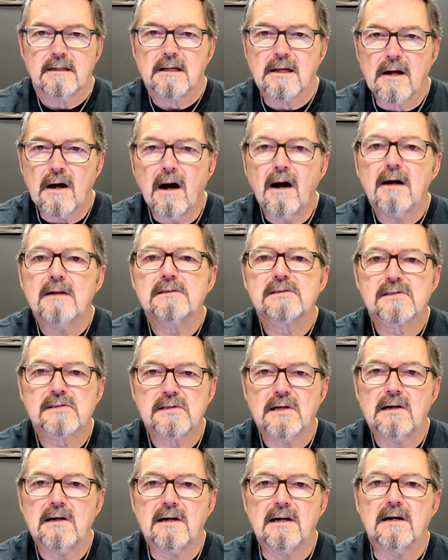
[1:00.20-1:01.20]
God
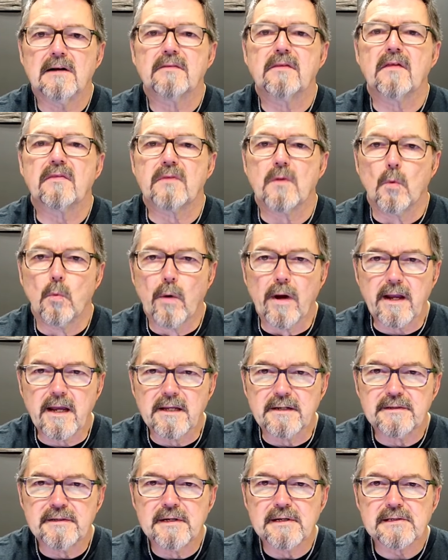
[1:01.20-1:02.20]
saw that the
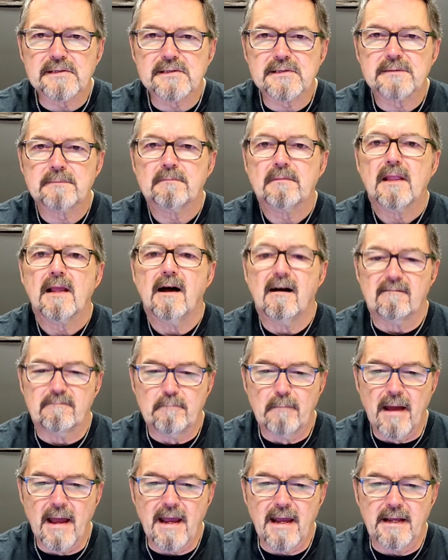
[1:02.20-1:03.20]
wickedness of
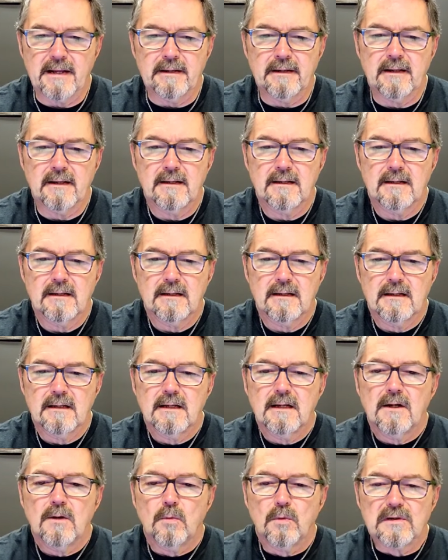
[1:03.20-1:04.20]
man
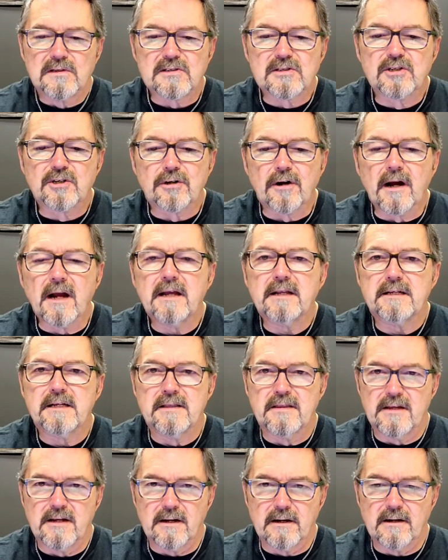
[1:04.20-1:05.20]
was great
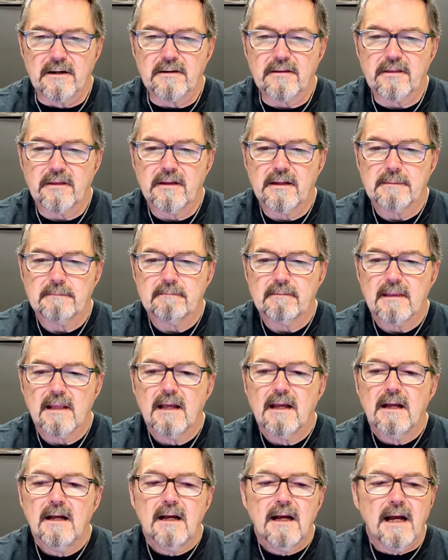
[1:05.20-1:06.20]
in the earth,
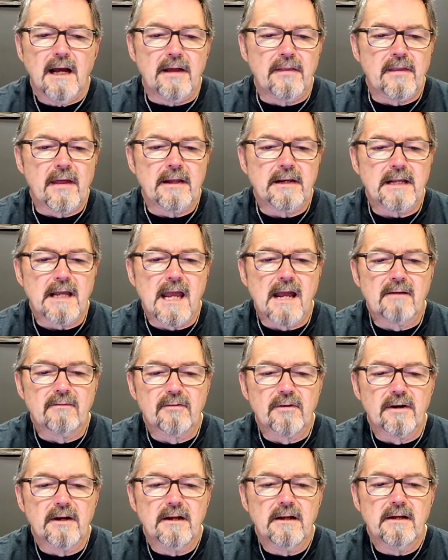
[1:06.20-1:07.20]
and that
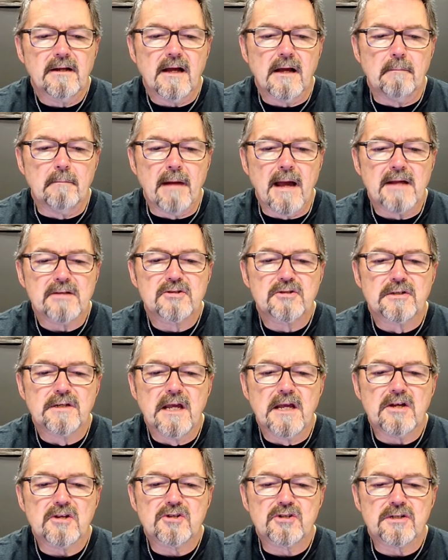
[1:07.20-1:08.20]
every
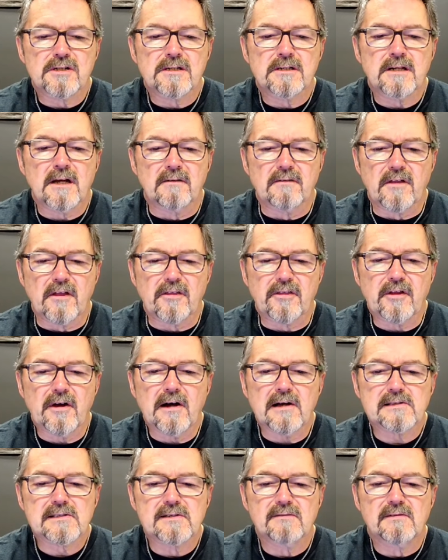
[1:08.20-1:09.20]
imagination of the
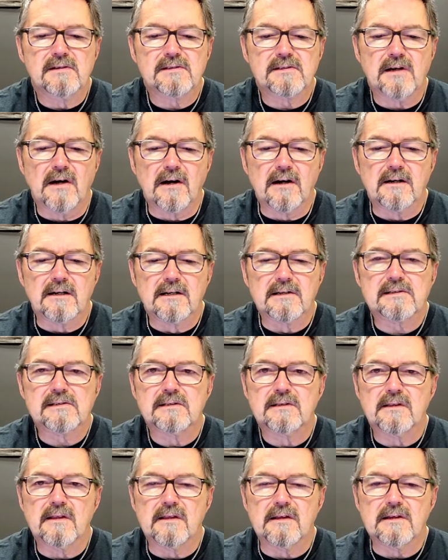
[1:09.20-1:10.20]
thoughts of his heart,
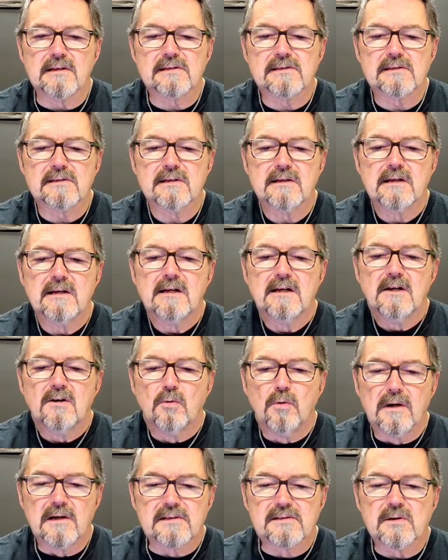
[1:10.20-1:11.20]
listen to this,
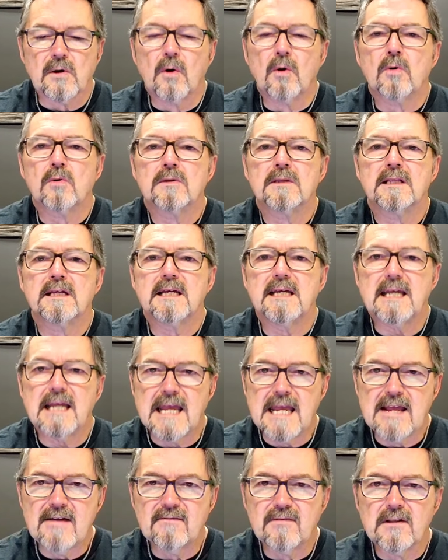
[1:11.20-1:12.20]
was only
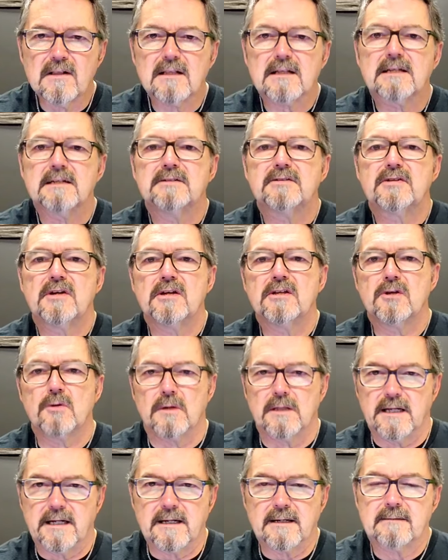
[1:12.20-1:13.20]
evil
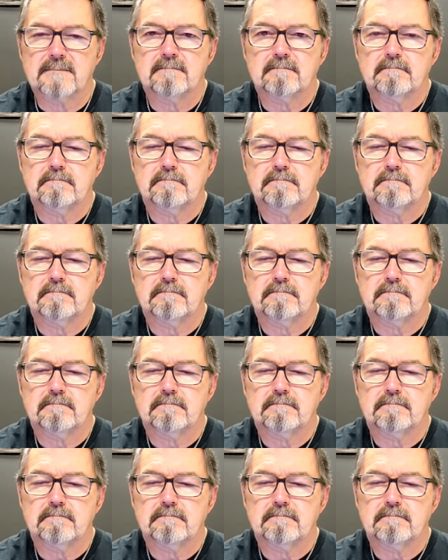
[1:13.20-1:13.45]
continually.